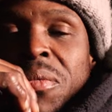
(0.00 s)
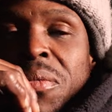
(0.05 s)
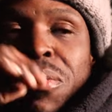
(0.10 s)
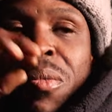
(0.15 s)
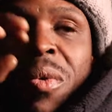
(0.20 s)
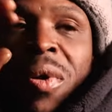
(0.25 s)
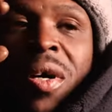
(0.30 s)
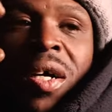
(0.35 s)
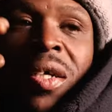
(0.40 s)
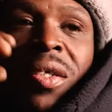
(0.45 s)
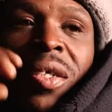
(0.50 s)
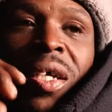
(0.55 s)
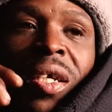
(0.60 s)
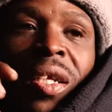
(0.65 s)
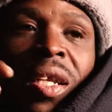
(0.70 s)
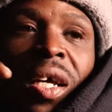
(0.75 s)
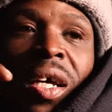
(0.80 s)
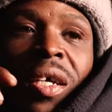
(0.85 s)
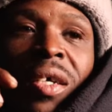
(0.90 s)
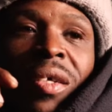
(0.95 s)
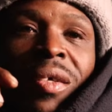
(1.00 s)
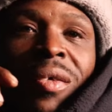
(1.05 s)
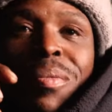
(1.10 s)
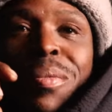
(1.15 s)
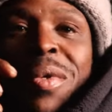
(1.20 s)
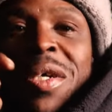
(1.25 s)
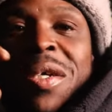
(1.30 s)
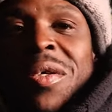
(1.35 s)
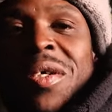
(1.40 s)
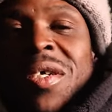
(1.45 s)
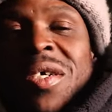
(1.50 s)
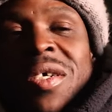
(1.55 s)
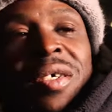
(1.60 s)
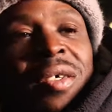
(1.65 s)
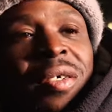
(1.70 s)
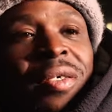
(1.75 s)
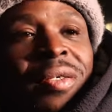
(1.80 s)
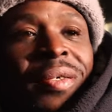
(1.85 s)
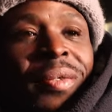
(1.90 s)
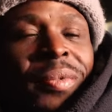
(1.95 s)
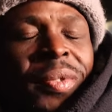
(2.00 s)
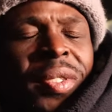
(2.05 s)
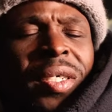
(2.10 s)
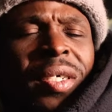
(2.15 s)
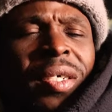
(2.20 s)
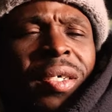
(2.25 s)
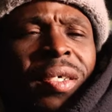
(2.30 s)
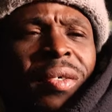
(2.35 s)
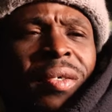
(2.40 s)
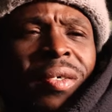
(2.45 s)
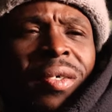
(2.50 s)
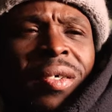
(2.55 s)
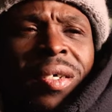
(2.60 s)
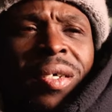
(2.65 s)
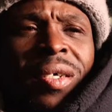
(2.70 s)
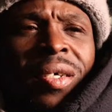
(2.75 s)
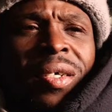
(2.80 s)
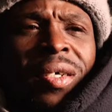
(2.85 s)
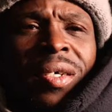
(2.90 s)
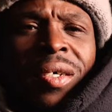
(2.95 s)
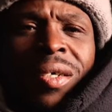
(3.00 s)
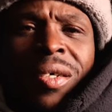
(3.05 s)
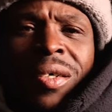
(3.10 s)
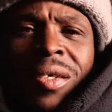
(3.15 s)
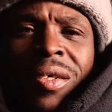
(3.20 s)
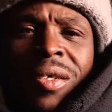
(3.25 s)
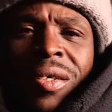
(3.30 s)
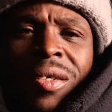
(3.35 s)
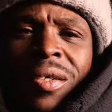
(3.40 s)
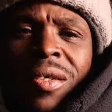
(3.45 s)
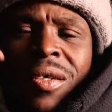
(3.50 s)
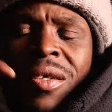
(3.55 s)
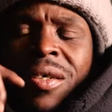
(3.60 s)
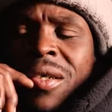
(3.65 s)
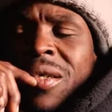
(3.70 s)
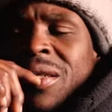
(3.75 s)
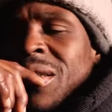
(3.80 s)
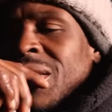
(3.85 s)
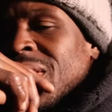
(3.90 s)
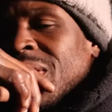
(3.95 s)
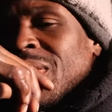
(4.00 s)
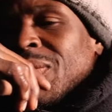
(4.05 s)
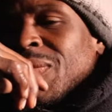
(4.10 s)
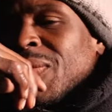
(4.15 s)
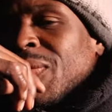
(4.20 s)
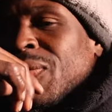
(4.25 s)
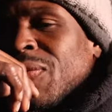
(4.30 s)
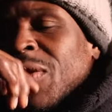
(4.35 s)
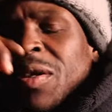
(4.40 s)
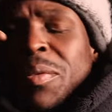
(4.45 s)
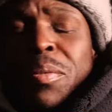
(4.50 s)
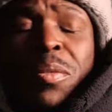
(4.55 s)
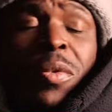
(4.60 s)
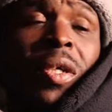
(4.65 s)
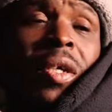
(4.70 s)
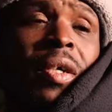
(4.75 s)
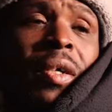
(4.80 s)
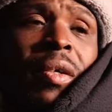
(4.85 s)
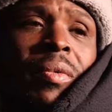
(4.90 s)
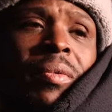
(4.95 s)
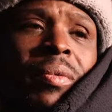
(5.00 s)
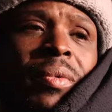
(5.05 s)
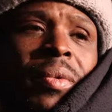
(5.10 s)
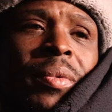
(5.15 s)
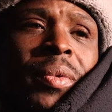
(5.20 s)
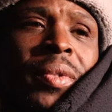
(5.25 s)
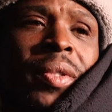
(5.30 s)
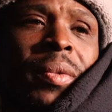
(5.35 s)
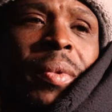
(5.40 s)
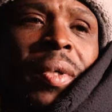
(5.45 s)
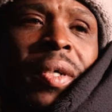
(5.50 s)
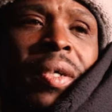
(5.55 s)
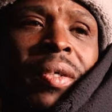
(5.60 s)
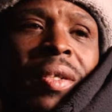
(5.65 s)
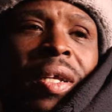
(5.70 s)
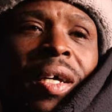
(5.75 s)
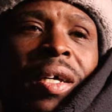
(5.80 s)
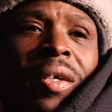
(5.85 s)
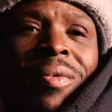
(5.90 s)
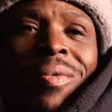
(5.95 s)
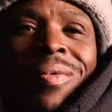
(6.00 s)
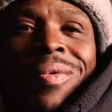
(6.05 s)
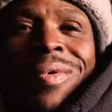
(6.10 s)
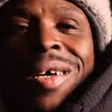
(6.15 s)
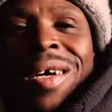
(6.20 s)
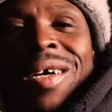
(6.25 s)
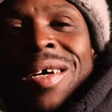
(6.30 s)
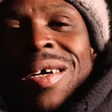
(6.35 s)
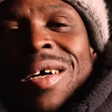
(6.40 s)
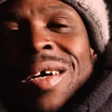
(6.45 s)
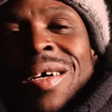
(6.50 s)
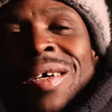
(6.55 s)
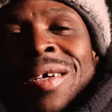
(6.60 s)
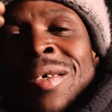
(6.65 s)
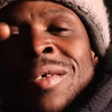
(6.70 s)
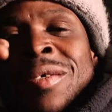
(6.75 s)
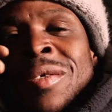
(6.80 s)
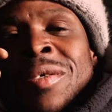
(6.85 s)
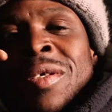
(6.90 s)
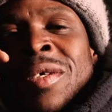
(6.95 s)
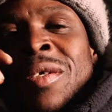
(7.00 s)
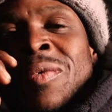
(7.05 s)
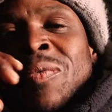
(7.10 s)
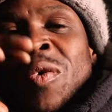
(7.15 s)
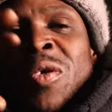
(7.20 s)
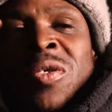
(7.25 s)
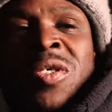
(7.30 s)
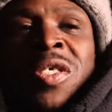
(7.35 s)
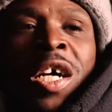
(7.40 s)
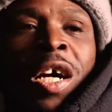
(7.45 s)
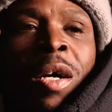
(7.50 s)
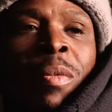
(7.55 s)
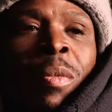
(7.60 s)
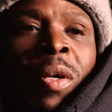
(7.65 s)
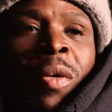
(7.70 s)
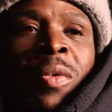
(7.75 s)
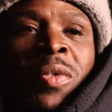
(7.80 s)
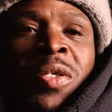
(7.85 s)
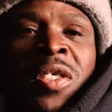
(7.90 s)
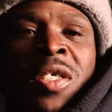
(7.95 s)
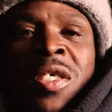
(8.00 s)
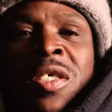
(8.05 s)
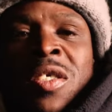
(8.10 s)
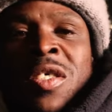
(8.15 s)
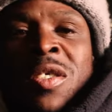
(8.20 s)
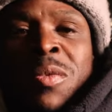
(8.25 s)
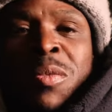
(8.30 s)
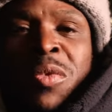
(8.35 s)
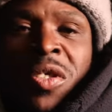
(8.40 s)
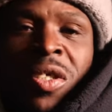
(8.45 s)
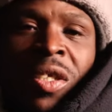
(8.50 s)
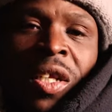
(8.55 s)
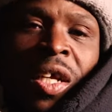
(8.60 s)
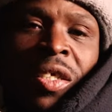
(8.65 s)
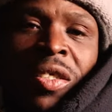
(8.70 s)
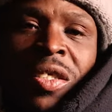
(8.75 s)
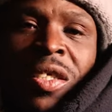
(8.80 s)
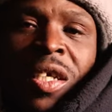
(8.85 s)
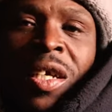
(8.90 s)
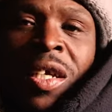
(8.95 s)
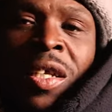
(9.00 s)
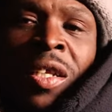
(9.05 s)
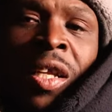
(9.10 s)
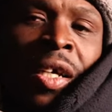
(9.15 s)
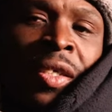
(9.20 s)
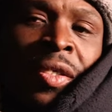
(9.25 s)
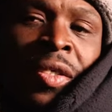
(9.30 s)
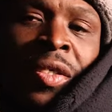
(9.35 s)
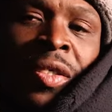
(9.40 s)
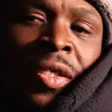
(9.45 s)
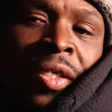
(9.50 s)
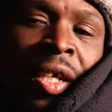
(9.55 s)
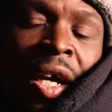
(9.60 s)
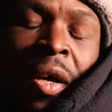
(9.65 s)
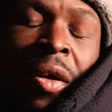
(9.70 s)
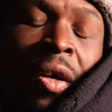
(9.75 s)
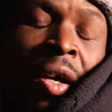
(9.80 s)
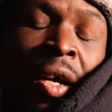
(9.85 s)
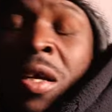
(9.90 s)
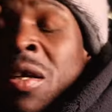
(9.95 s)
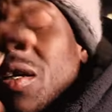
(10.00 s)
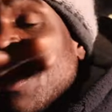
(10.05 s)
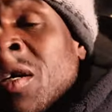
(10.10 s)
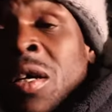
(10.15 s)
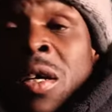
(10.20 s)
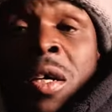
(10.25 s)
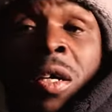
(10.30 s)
broad daylight in Bear Hill, you know what I'm saying? And uh, fucked me up, you know what I'm saying? Like, first time I ever seen some shit like that, and I just, I, I